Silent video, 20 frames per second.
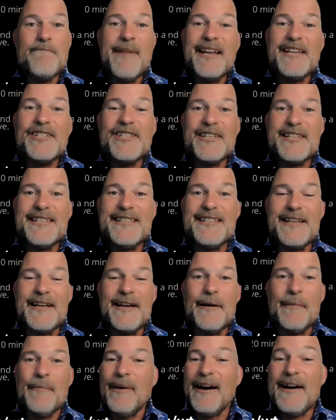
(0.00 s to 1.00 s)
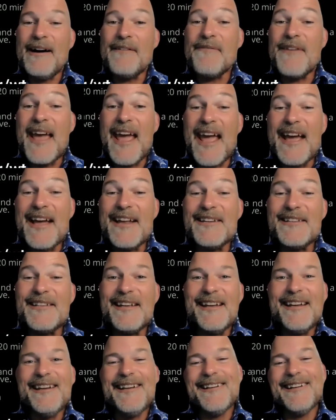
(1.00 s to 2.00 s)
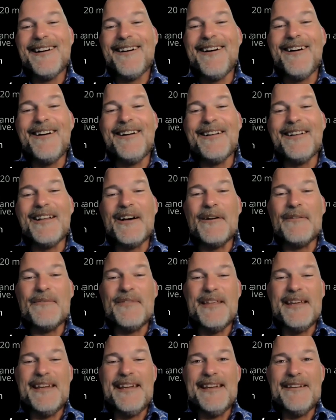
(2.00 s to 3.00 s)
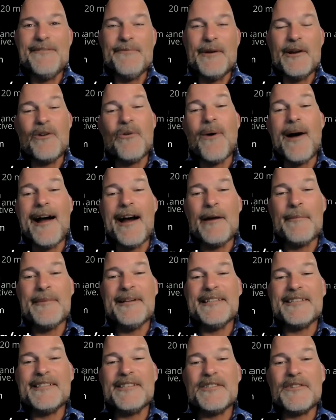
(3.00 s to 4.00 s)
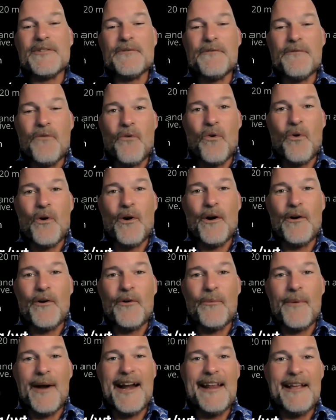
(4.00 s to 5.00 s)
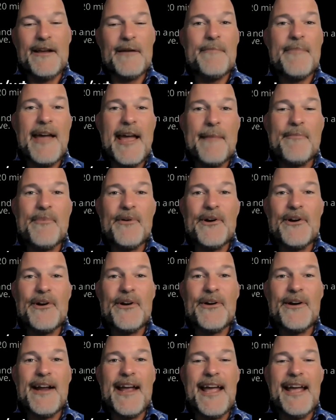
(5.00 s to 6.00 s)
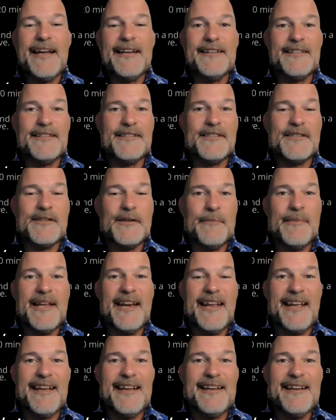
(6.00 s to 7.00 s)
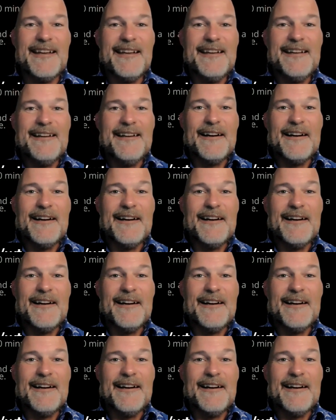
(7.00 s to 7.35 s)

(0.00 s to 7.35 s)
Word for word: mentioned above, and all of the requirements for writing a paper and submitting